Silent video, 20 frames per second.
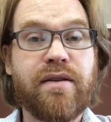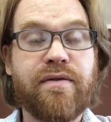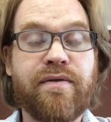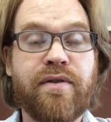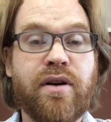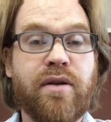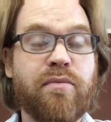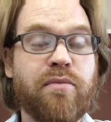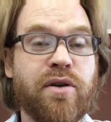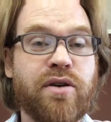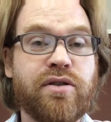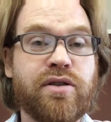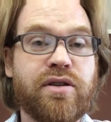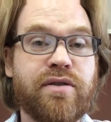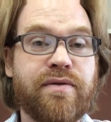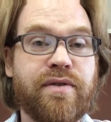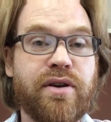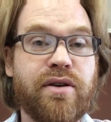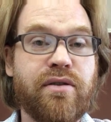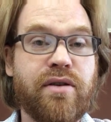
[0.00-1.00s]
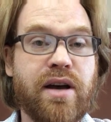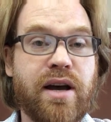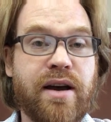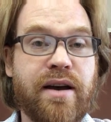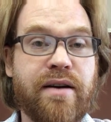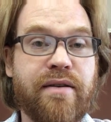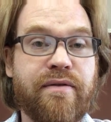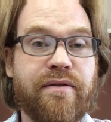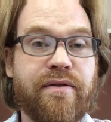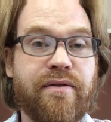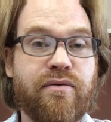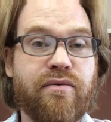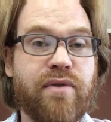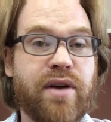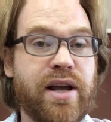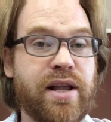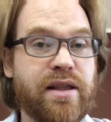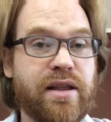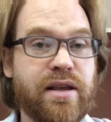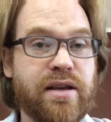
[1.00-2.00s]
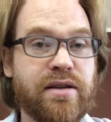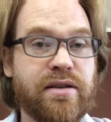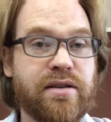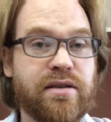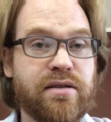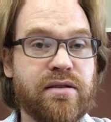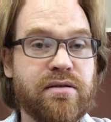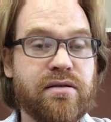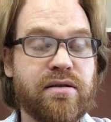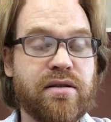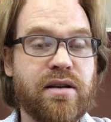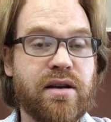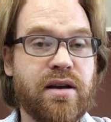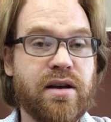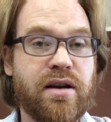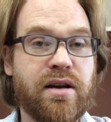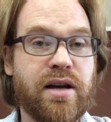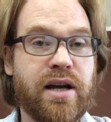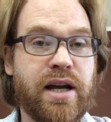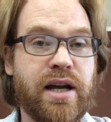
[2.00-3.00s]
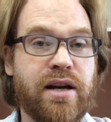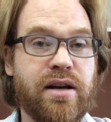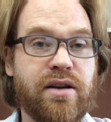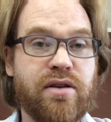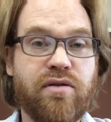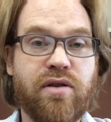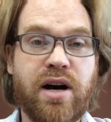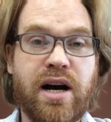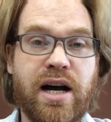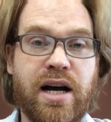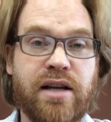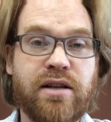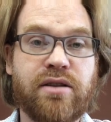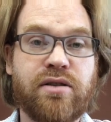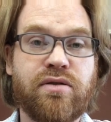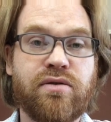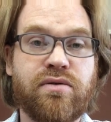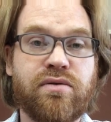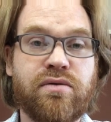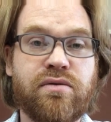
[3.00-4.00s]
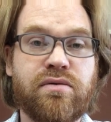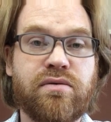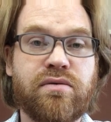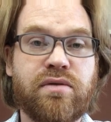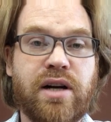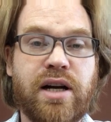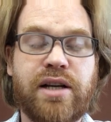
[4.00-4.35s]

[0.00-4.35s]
if not most of you, have read this in your high school.